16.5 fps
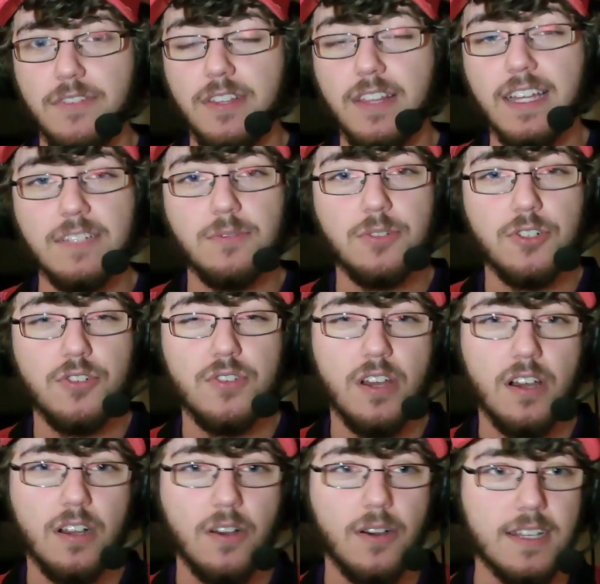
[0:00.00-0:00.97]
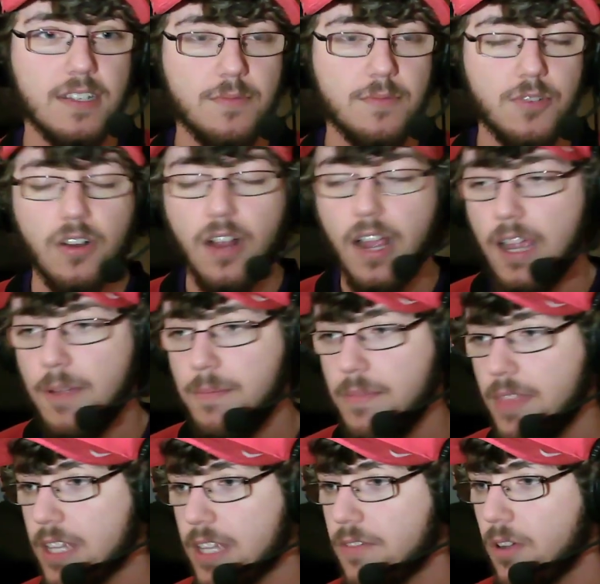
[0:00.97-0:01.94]
you liked what you saw, go ahead and subscribe.
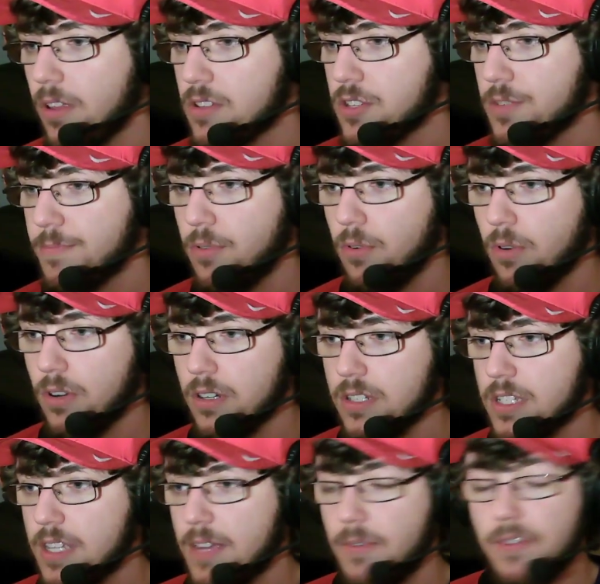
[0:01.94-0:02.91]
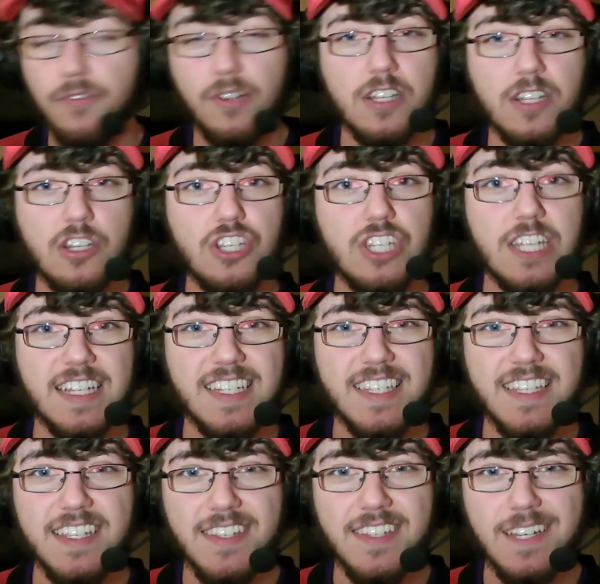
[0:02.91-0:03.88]
Thanks for all the support. We've reached
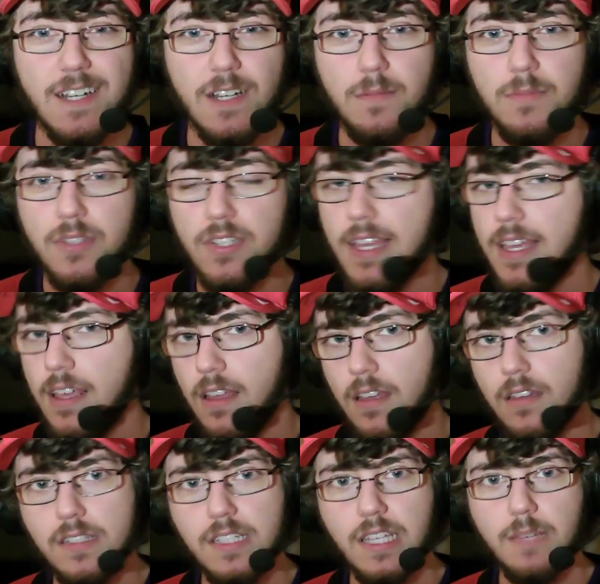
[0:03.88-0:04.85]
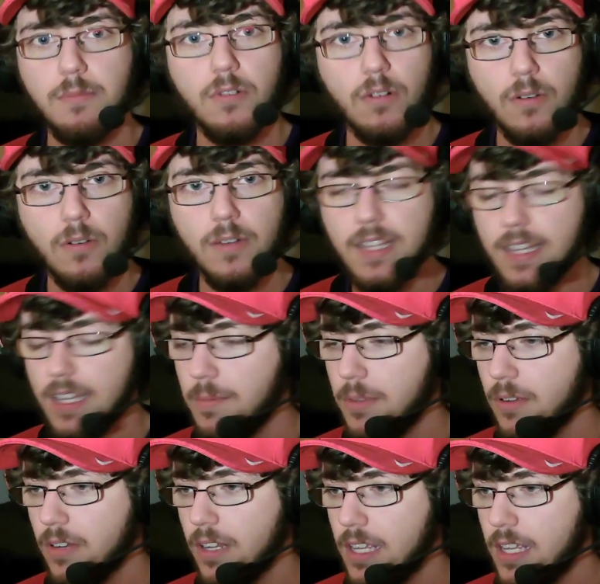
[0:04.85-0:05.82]
60 subs. Let's keep growing that
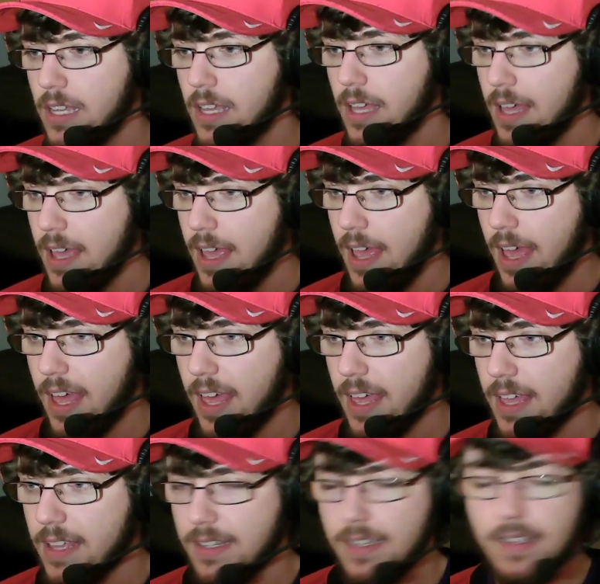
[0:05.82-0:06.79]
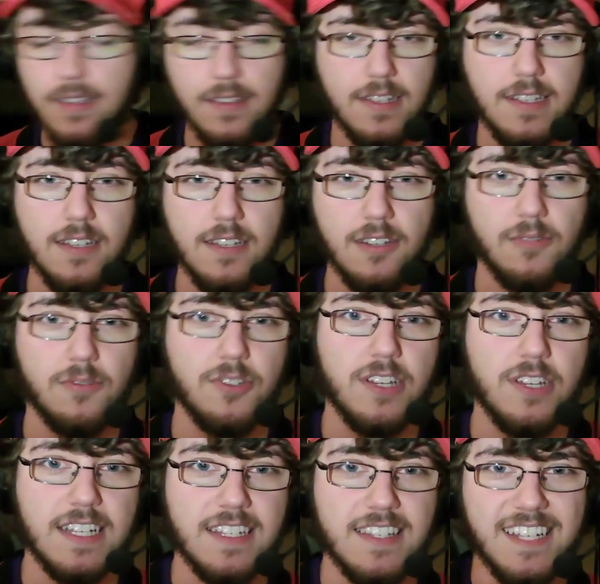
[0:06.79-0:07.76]
community. And yeah, that's it. We'll see you
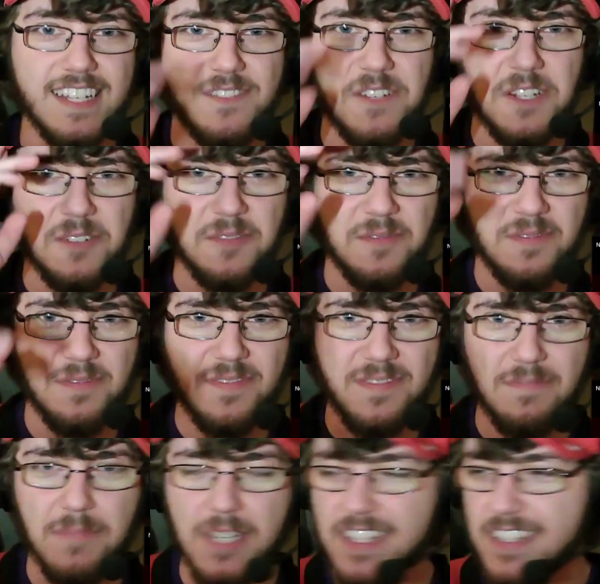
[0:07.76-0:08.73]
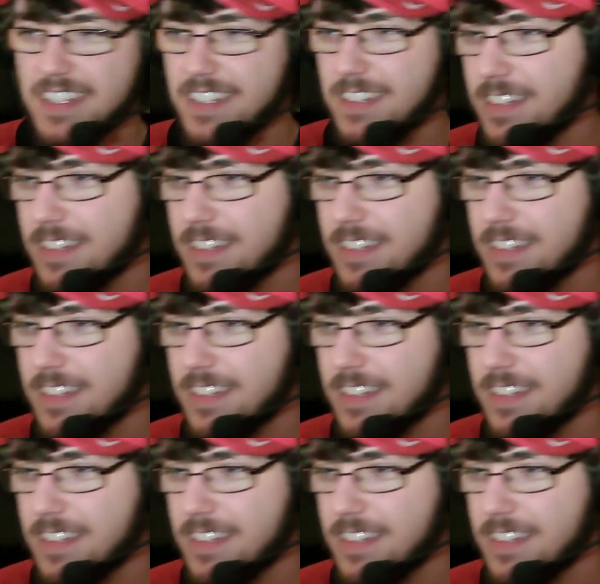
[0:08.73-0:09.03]
guys in the next video. Peace.